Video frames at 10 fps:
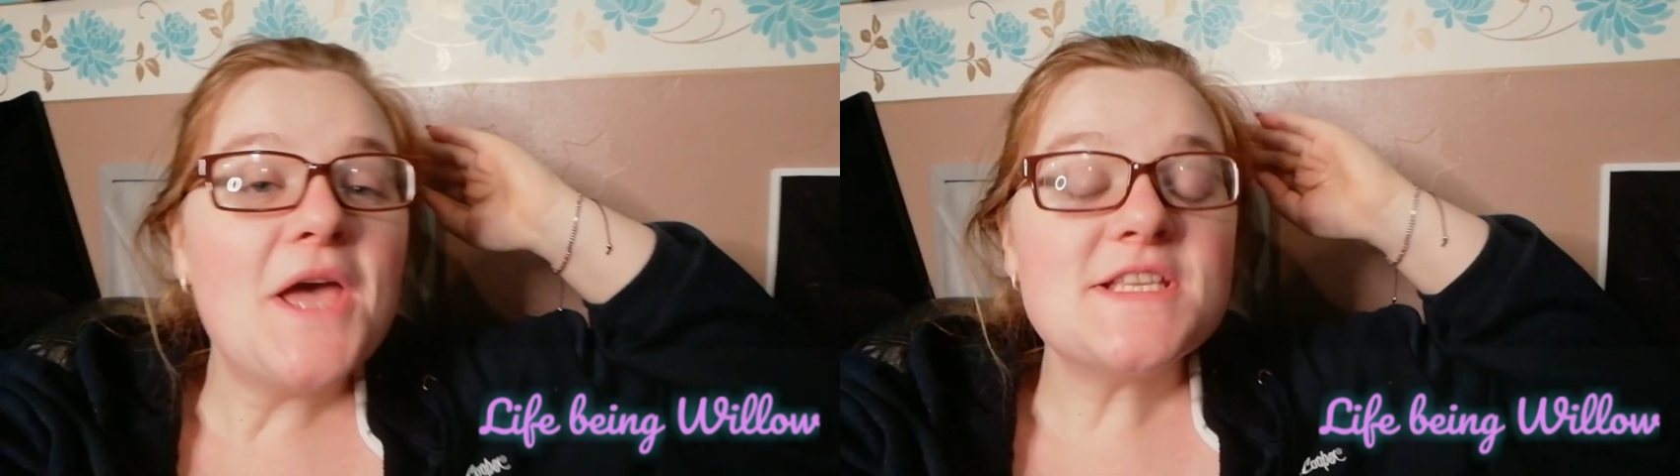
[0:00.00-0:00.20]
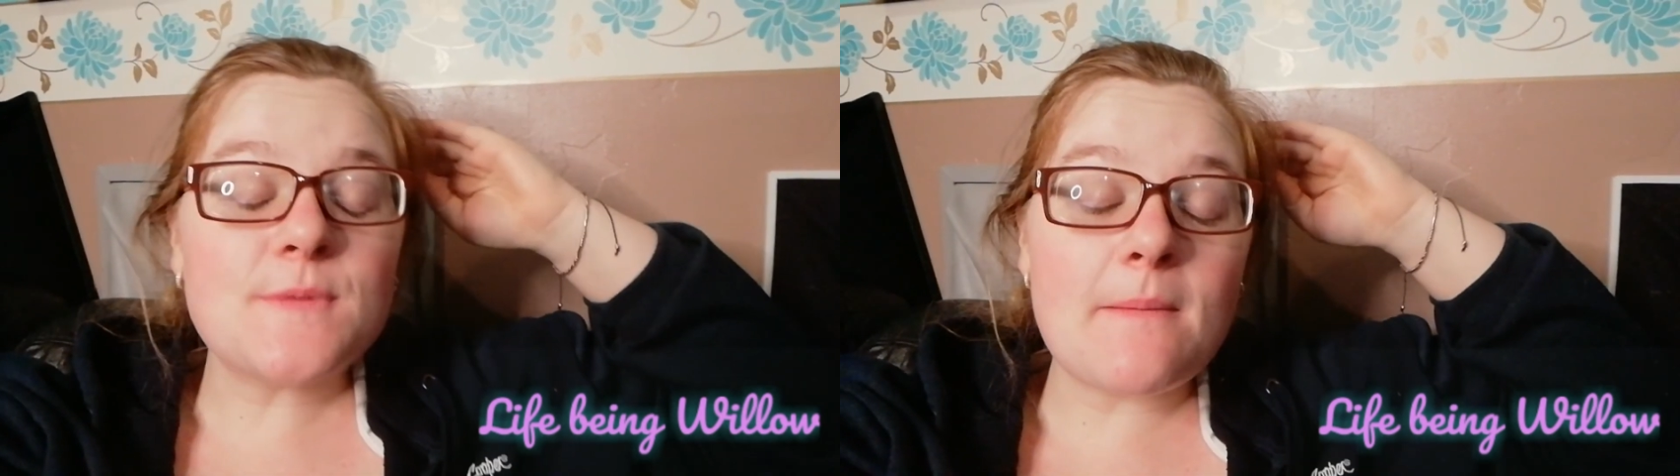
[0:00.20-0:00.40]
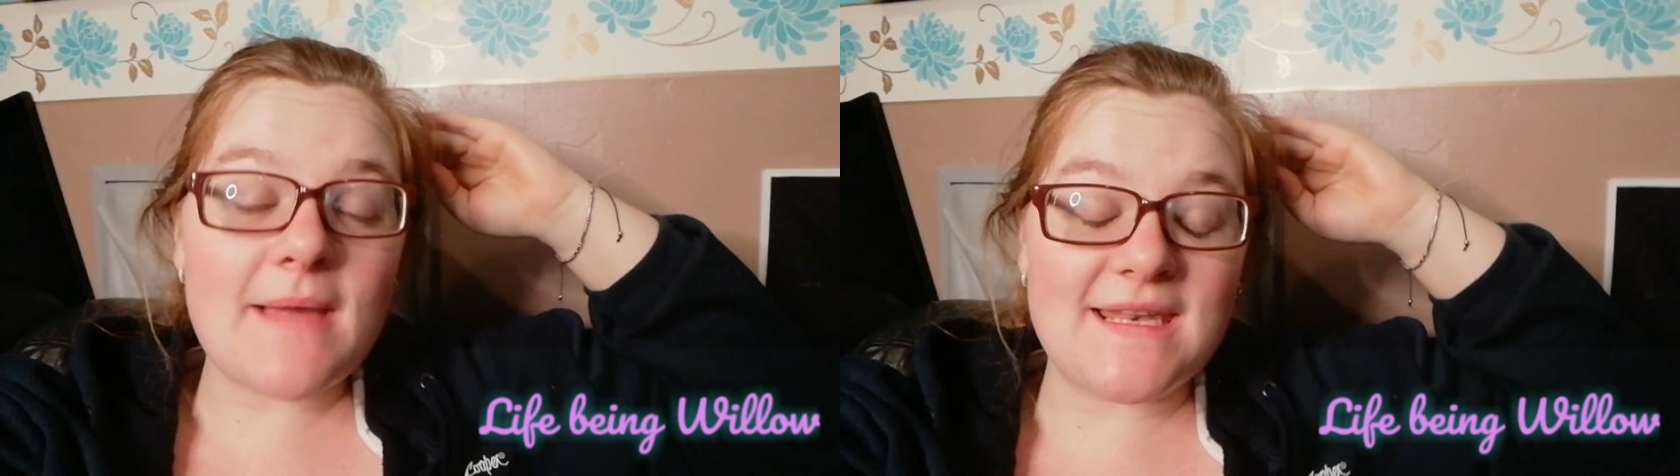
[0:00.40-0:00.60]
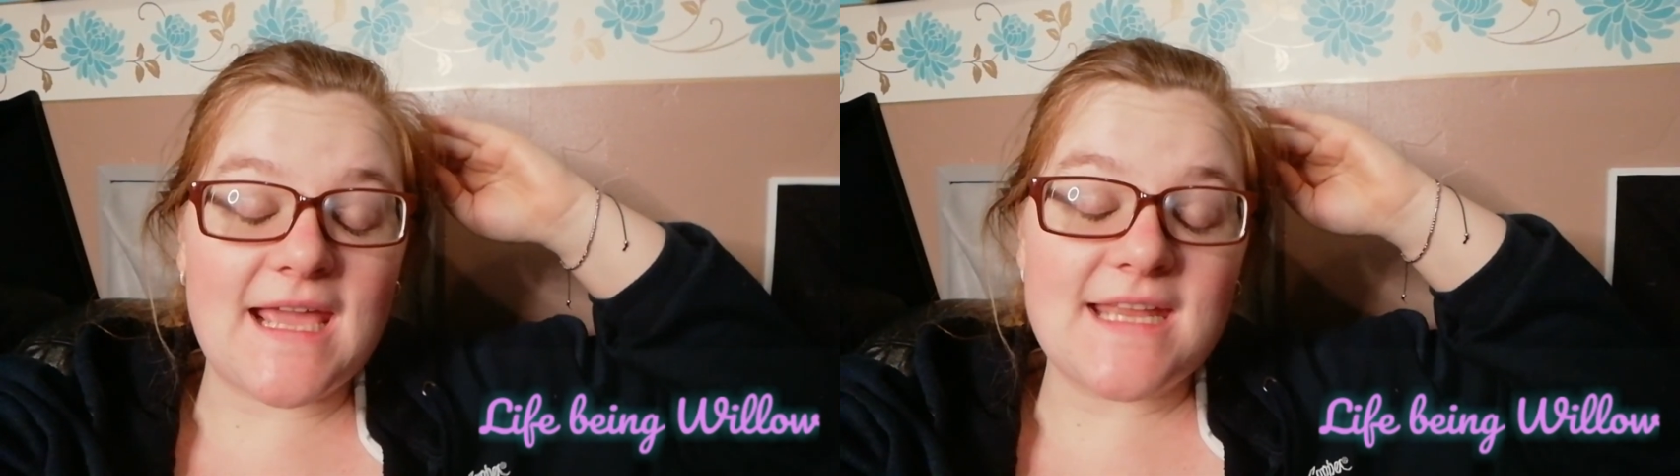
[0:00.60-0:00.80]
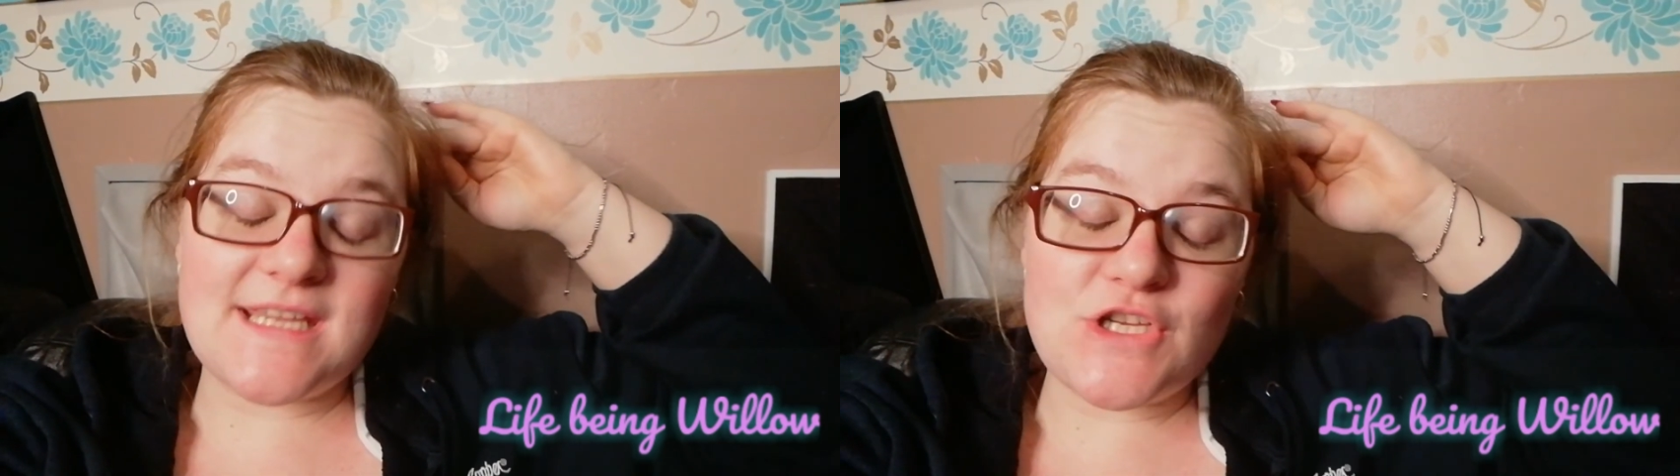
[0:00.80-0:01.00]
So on
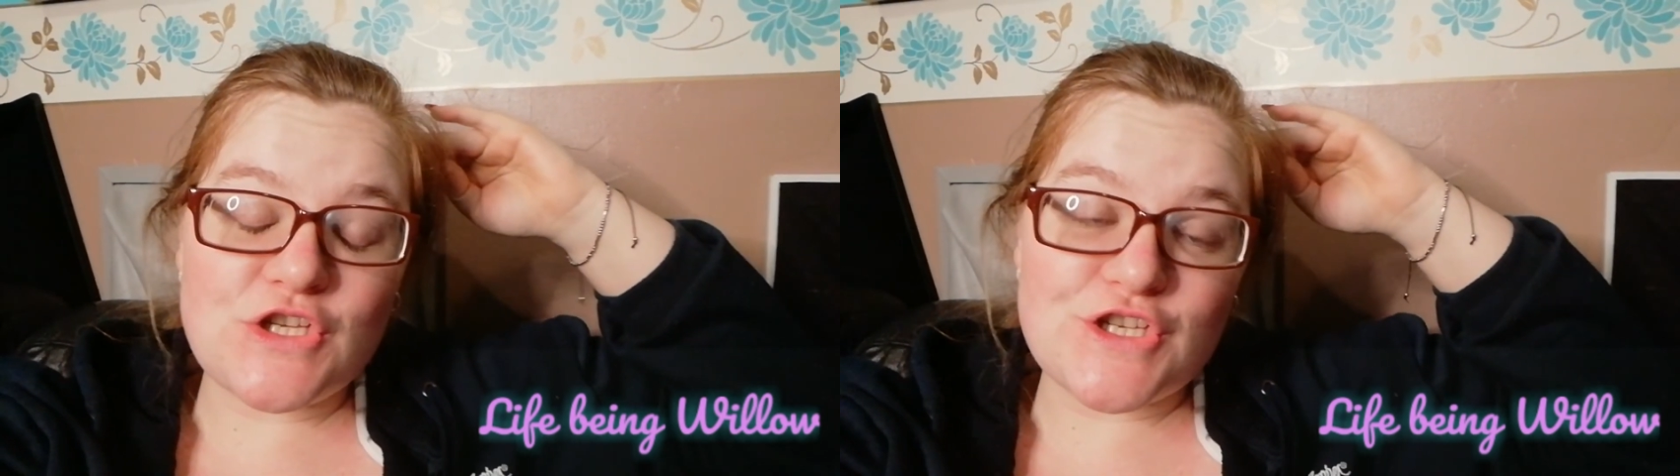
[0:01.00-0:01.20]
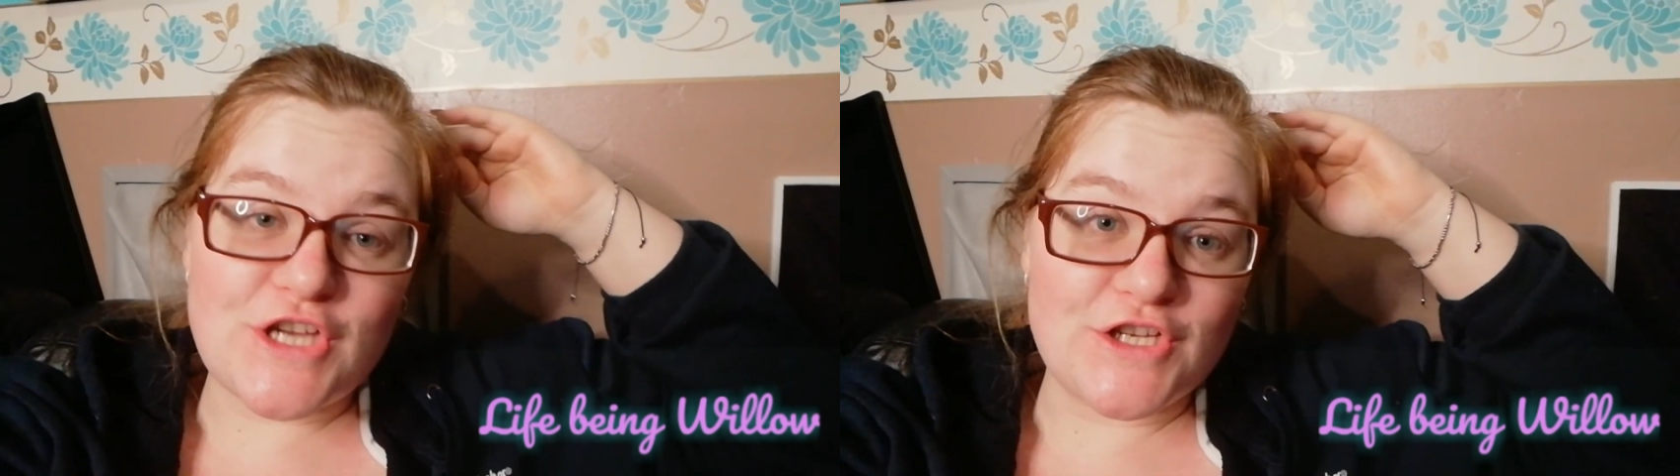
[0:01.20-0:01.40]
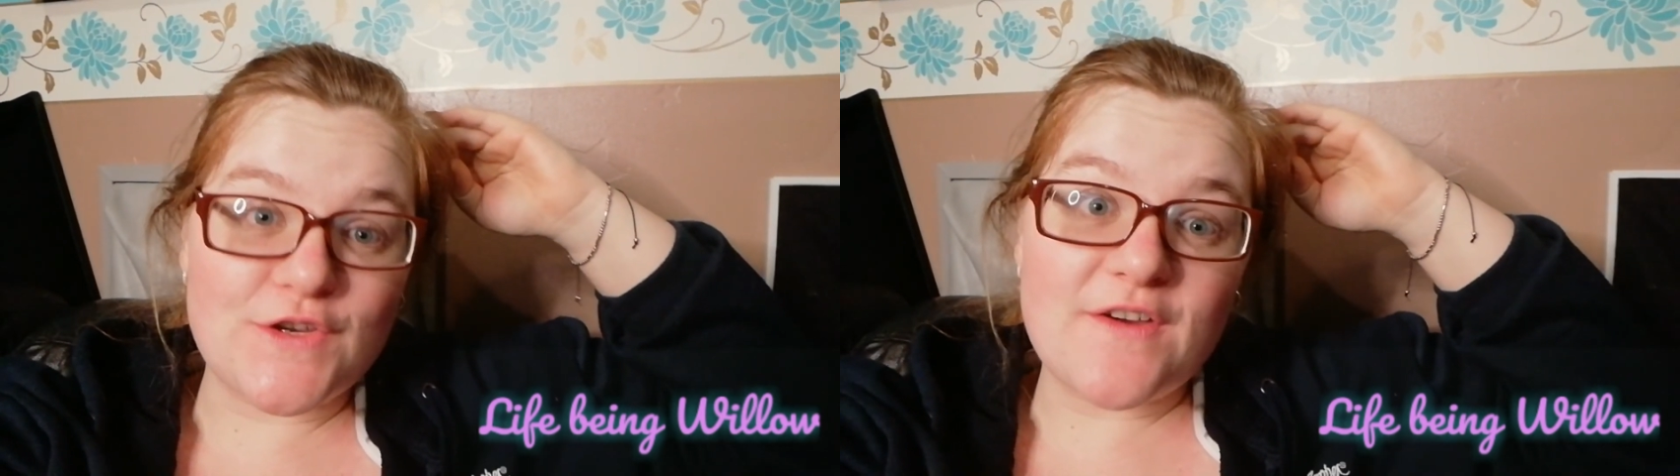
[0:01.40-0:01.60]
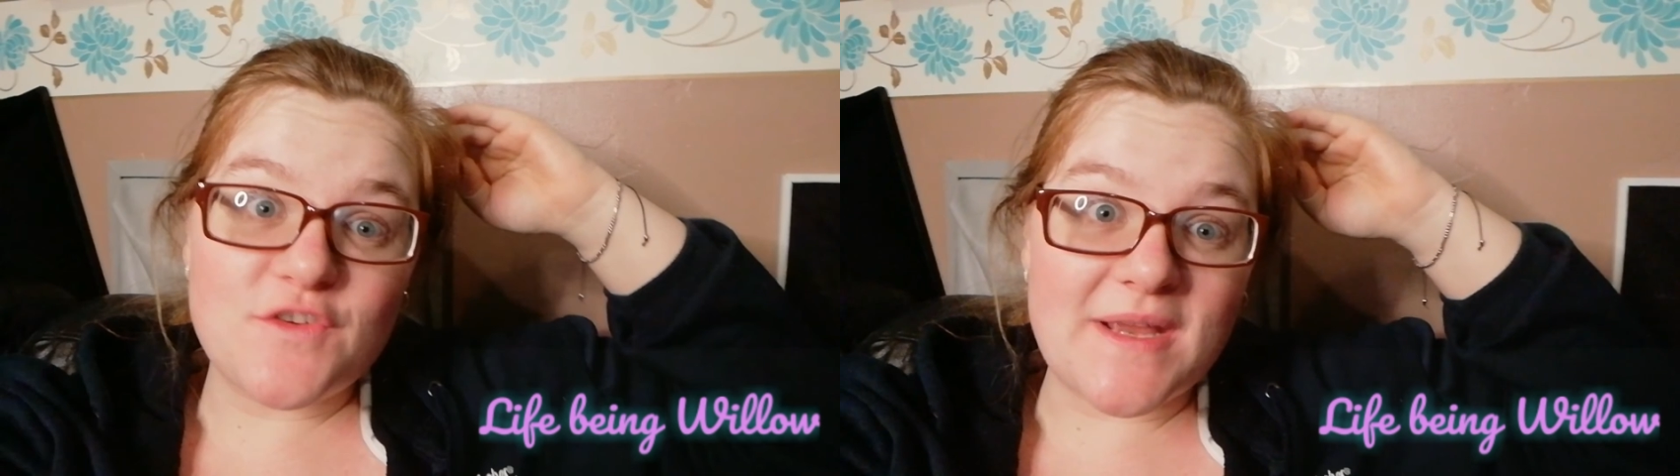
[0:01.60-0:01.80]
Monday, I did use a total of